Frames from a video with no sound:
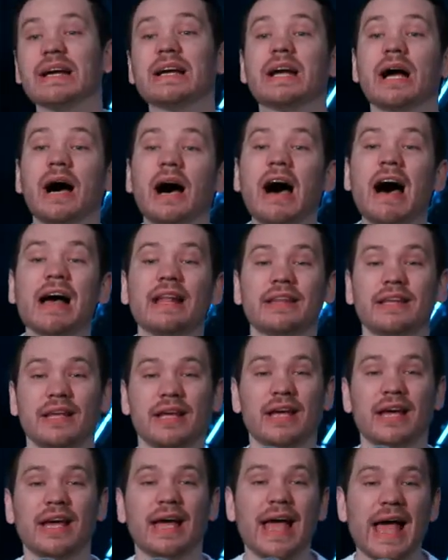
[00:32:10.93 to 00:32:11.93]
God
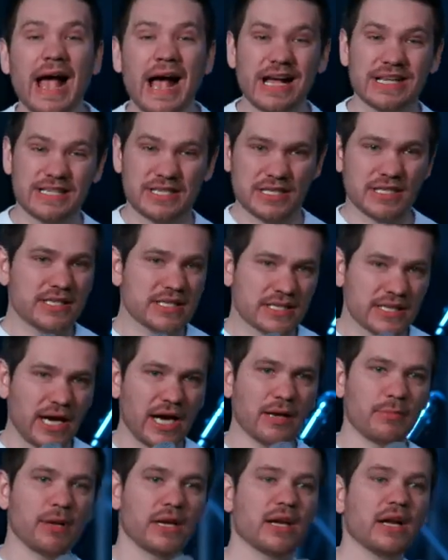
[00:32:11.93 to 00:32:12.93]
has His
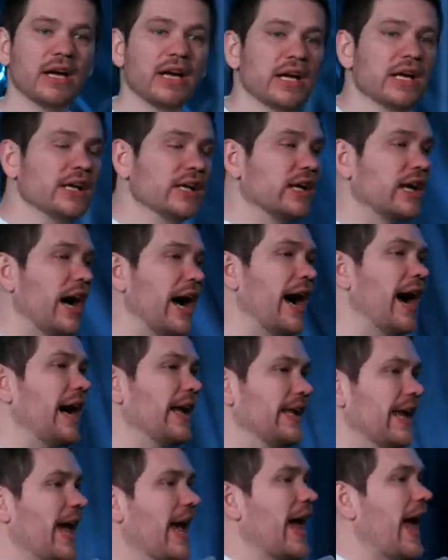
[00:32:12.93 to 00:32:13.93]
timing.
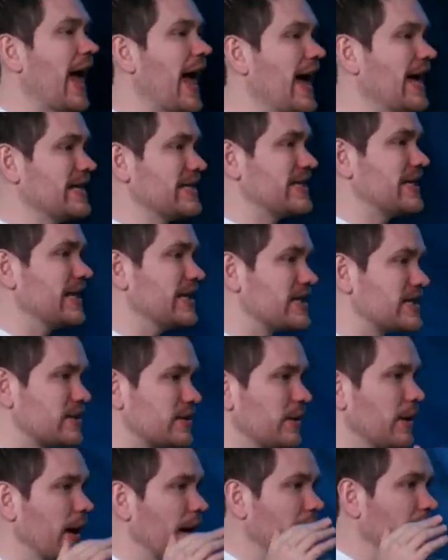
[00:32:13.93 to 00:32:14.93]
God has
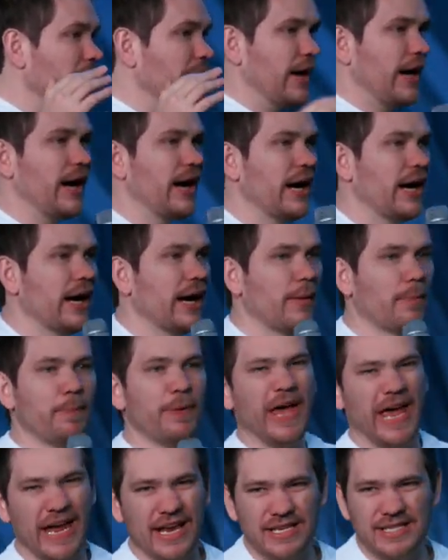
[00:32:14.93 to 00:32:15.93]
His
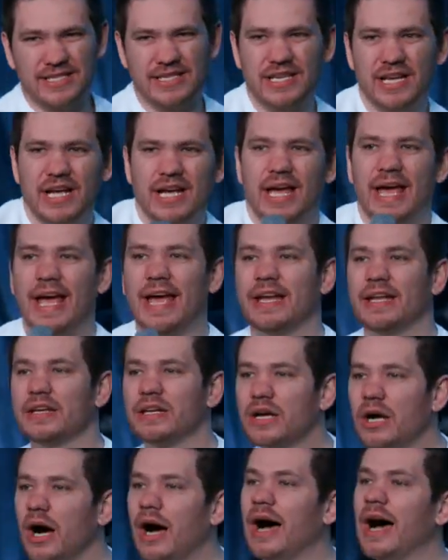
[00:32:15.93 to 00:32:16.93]
pace,
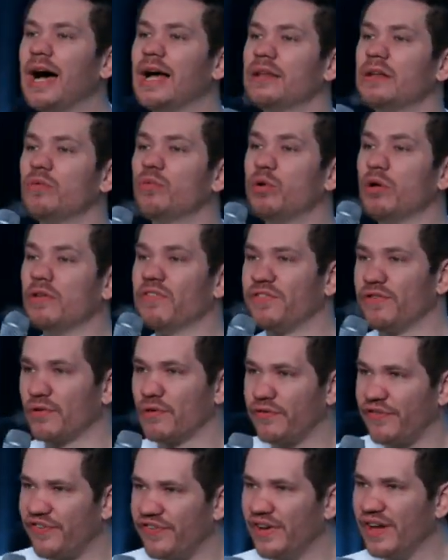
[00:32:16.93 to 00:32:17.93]
and God will
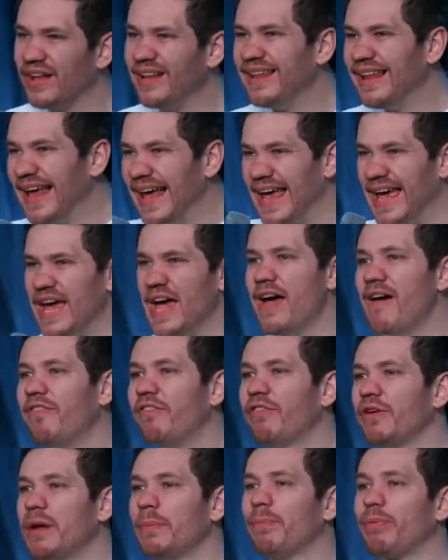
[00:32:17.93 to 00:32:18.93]
fulfill
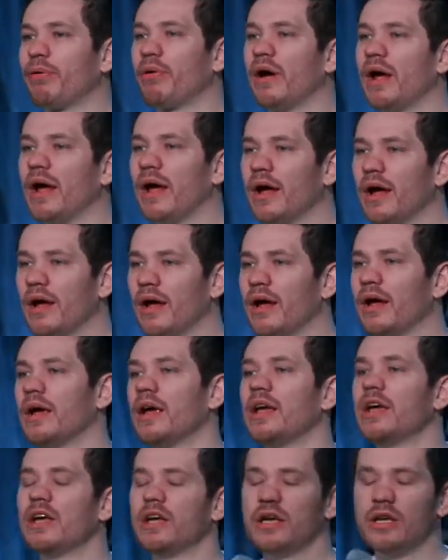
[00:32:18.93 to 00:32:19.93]
every prayer
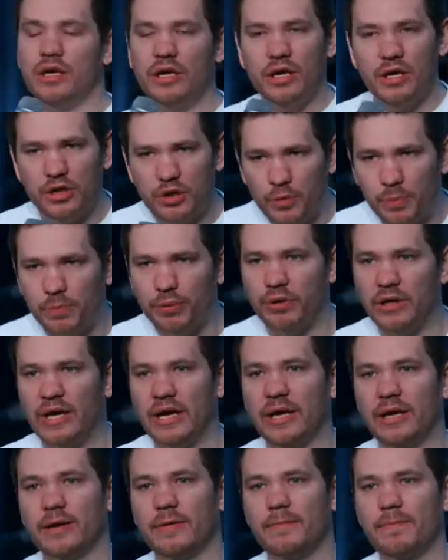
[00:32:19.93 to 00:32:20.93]
you
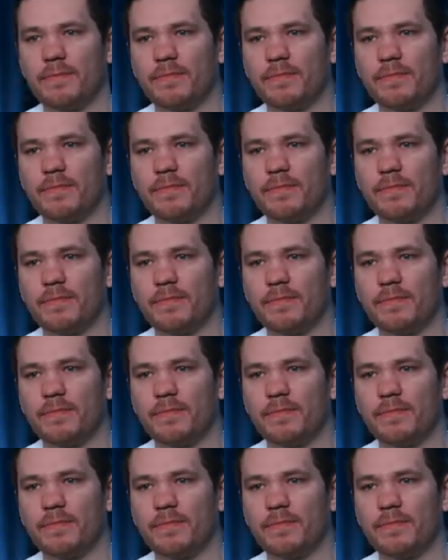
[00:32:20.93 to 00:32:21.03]
pray.